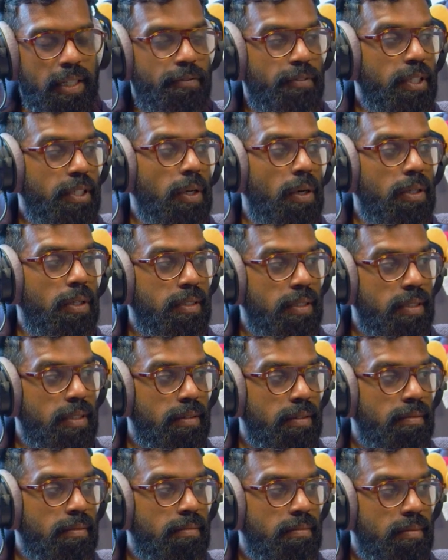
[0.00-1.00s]

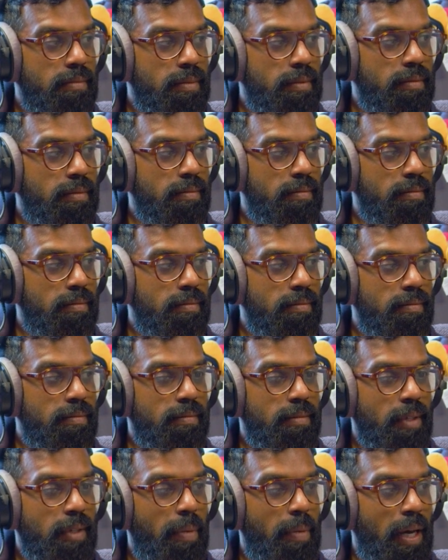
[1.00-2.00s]
forgotten
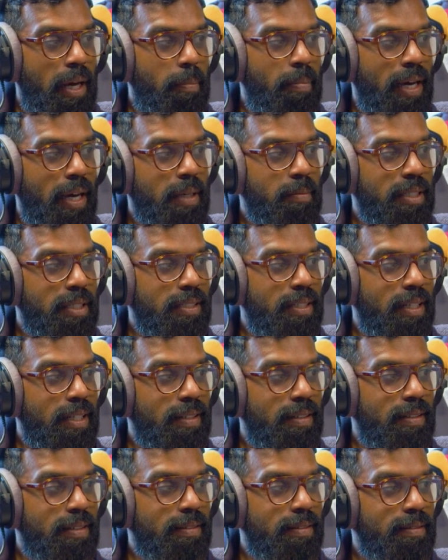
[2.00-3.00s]
about a payment
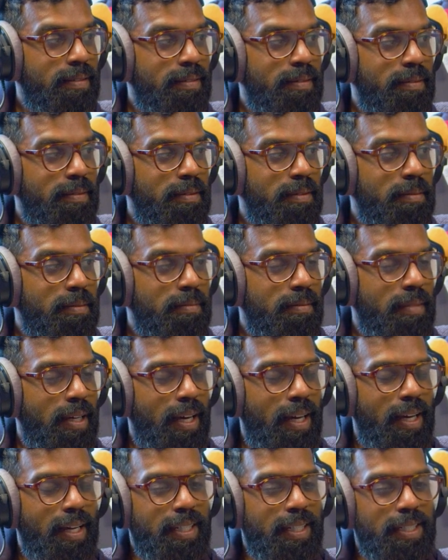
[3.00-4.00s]
deadline.
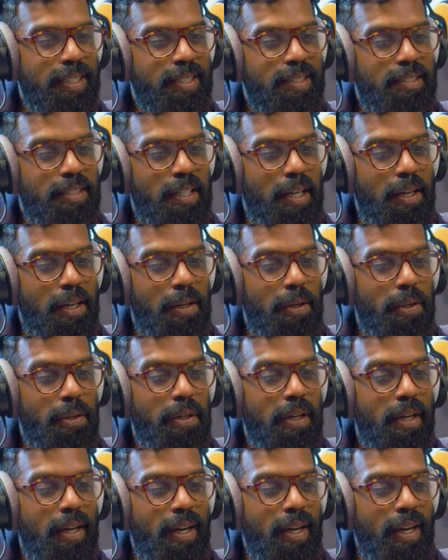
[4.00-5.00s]
And so...
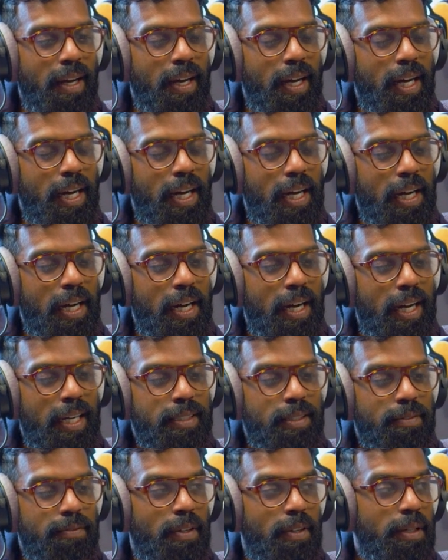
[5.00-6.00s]
I had
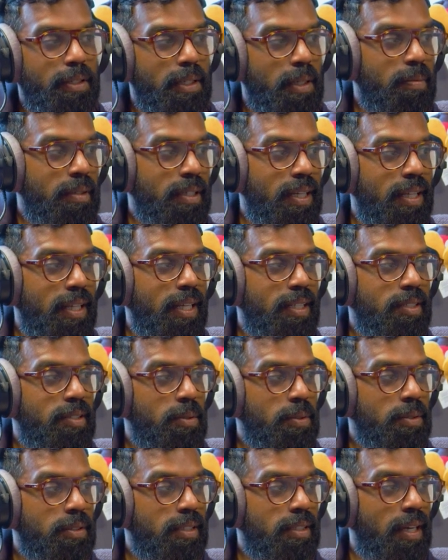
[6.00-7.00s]
to phone up and get that
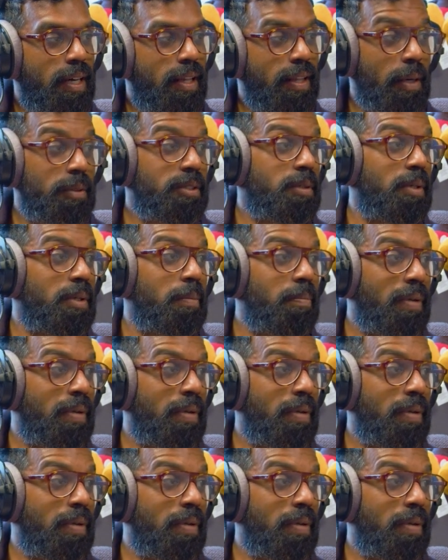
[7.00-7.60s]
sorted out. That was a bit of